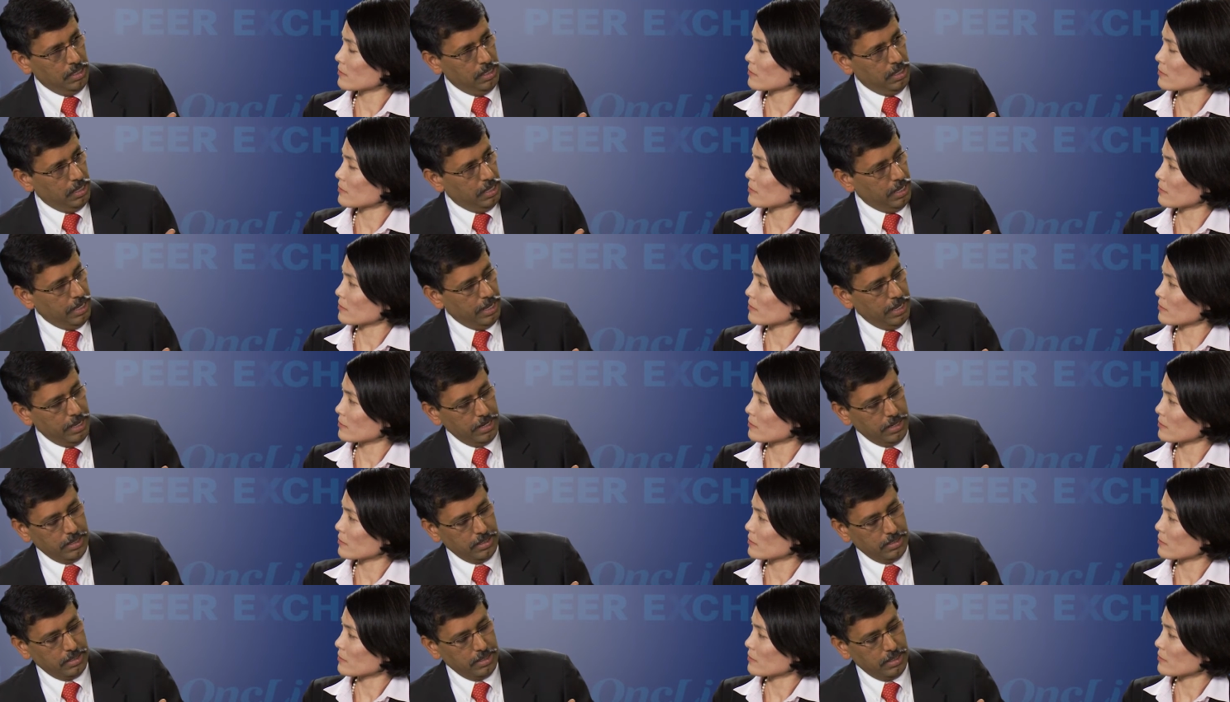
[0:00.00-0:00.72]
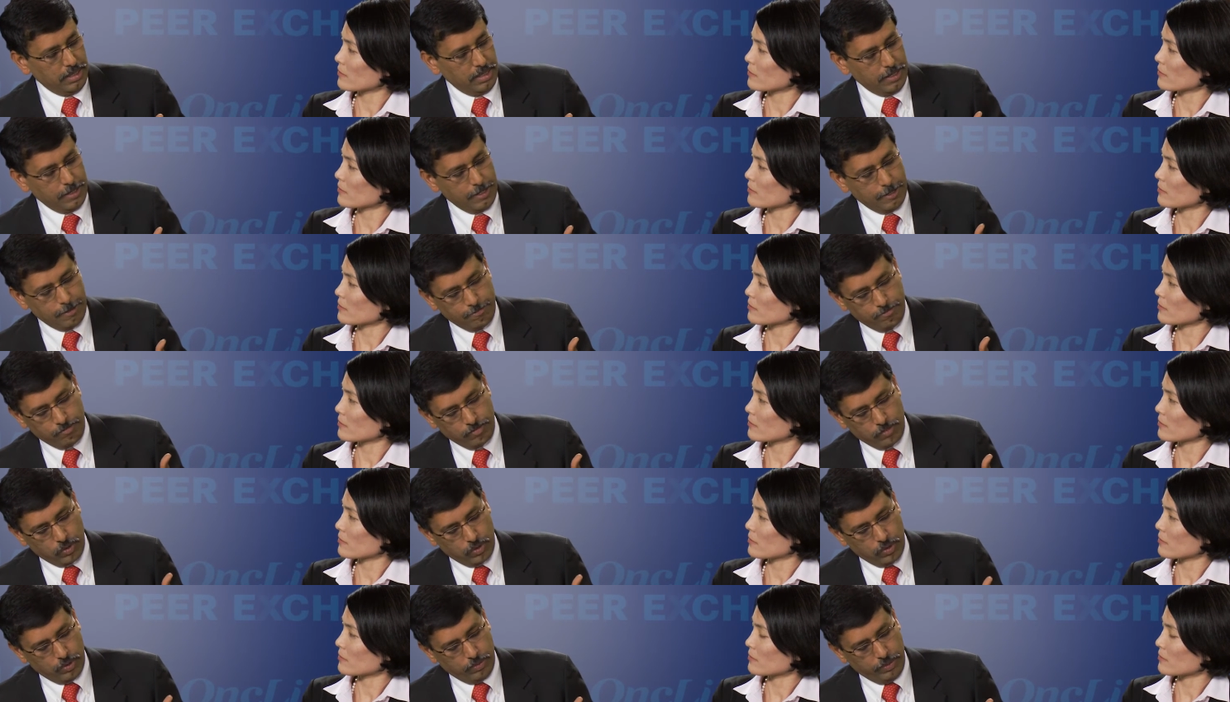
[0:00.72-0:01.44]
Speaker 1: And
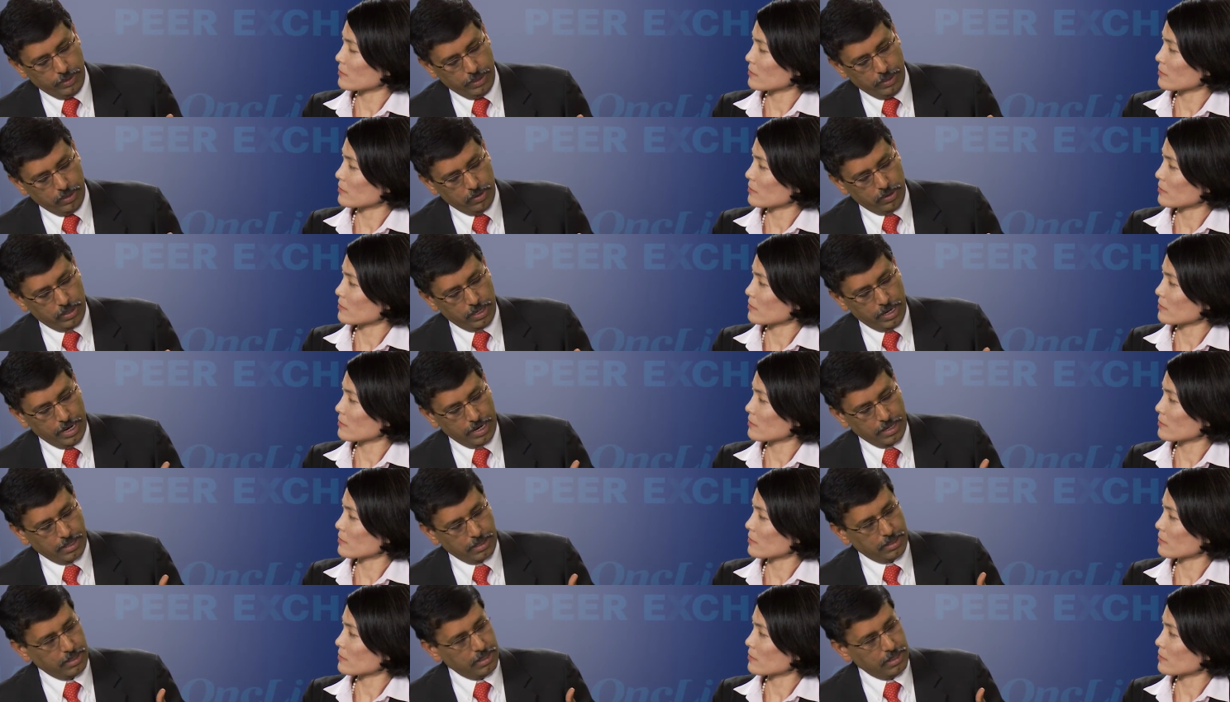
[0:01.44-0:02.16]
could we look at